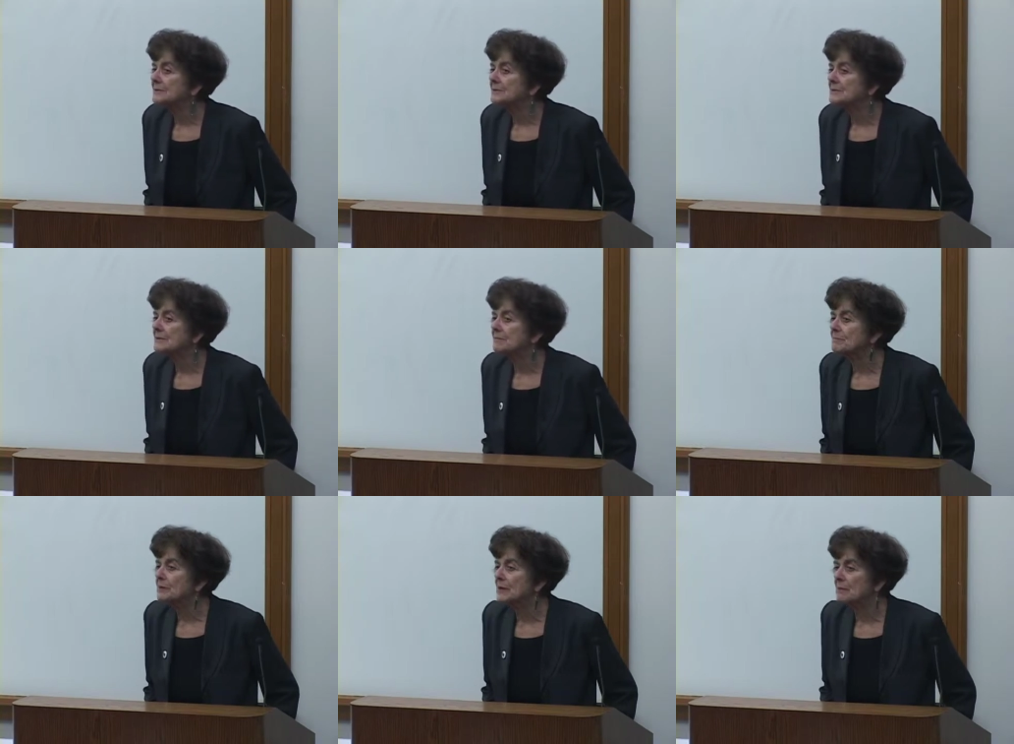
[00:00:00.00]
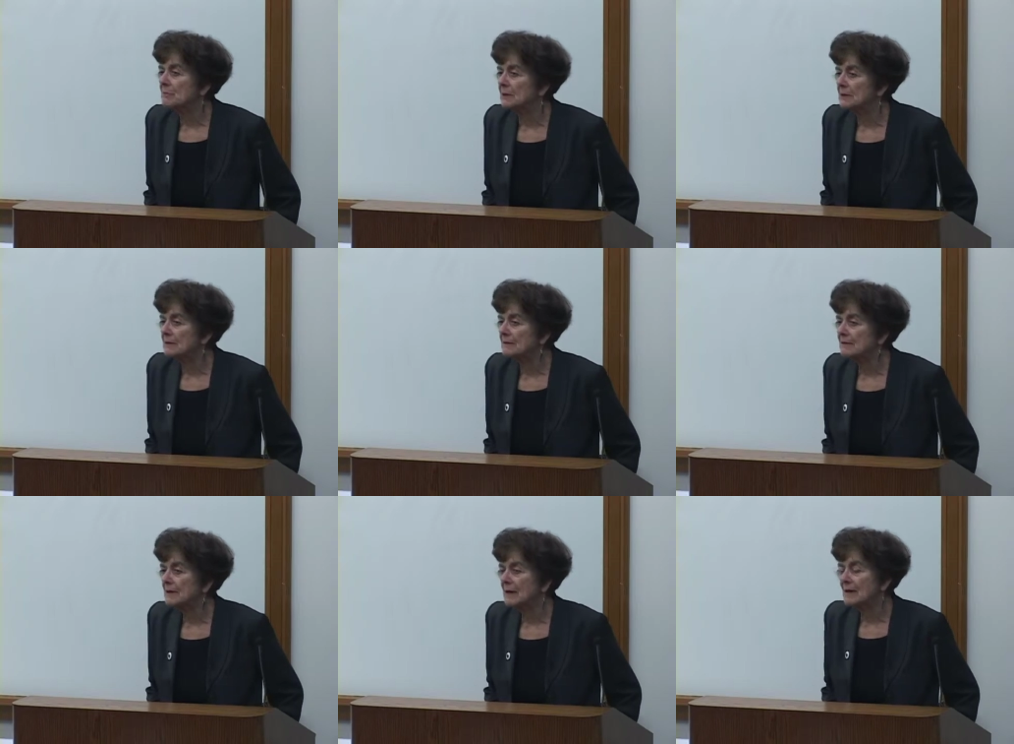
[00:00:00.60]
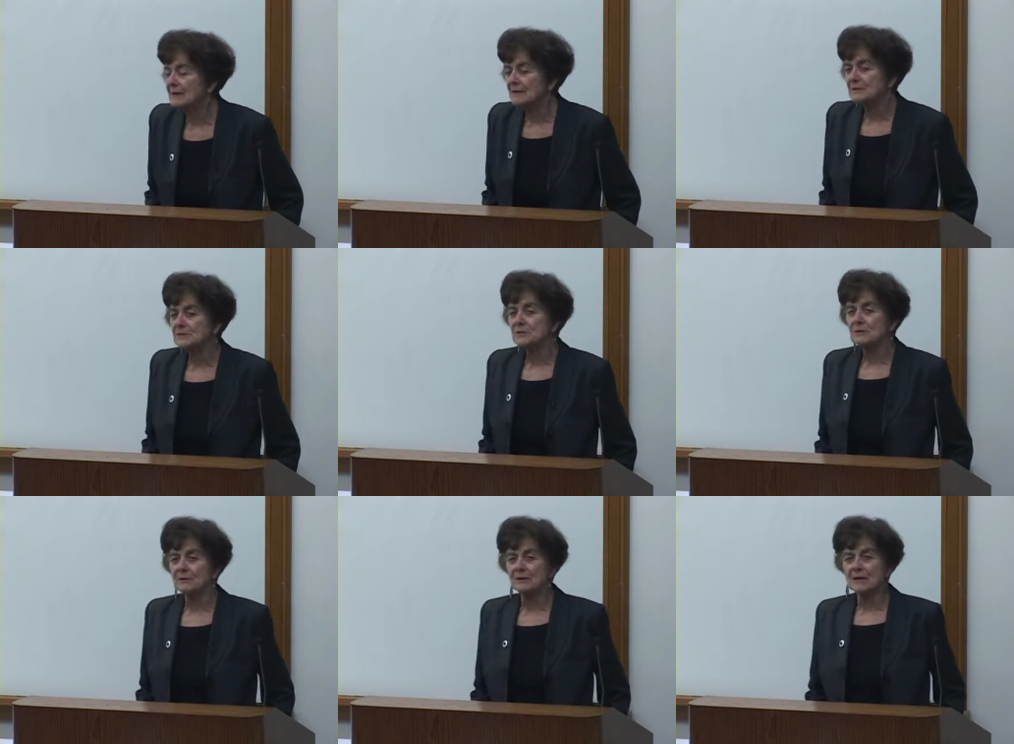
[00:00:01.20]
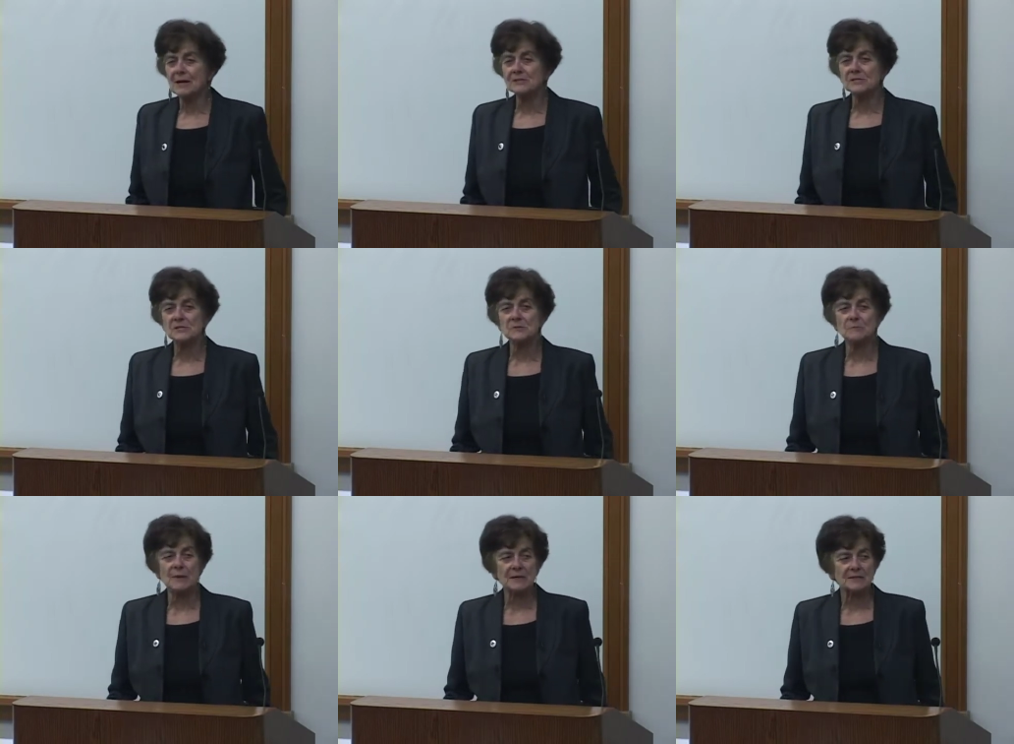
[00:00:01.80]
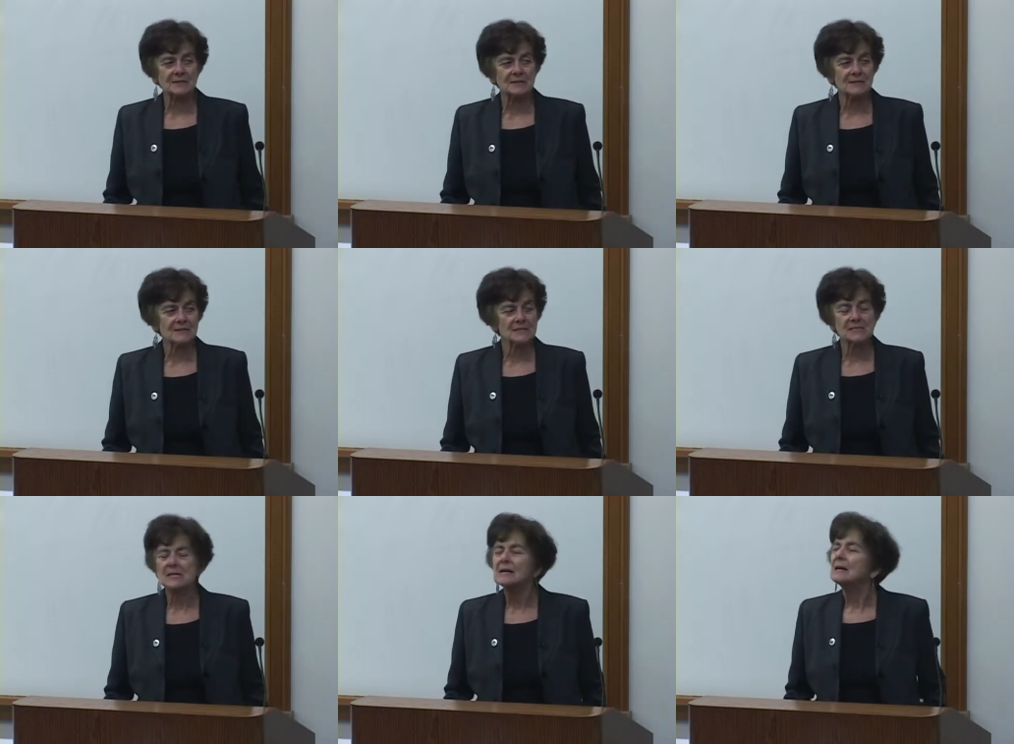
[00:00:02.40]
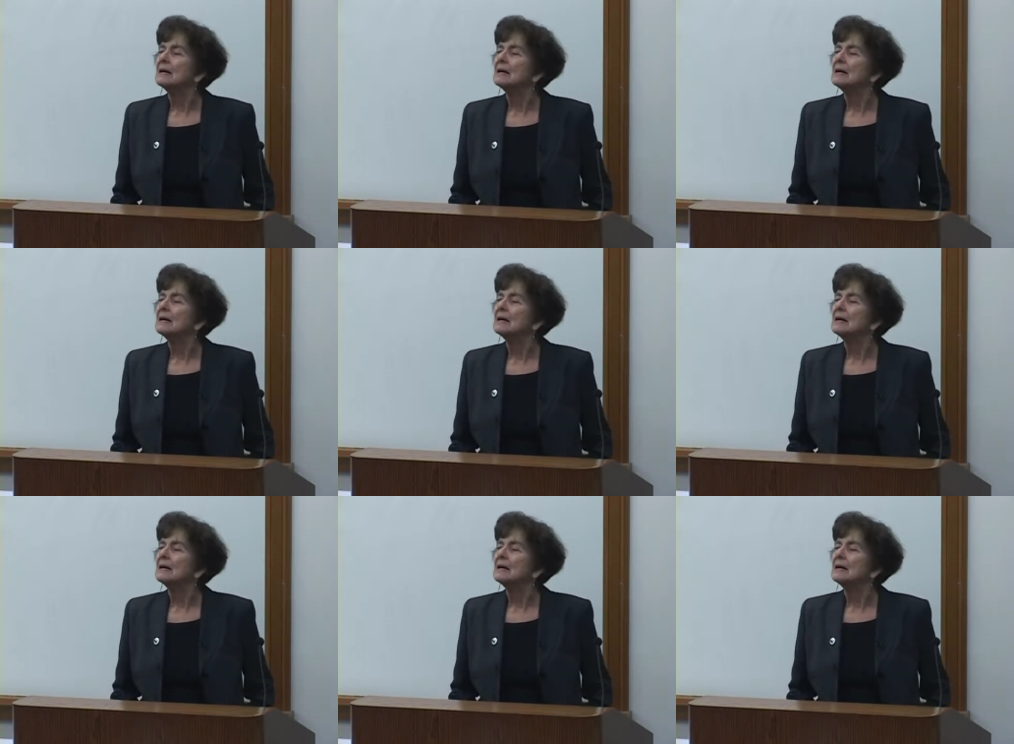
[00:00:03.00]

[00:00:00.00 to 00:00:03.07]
some people in the audience who could also speak to this.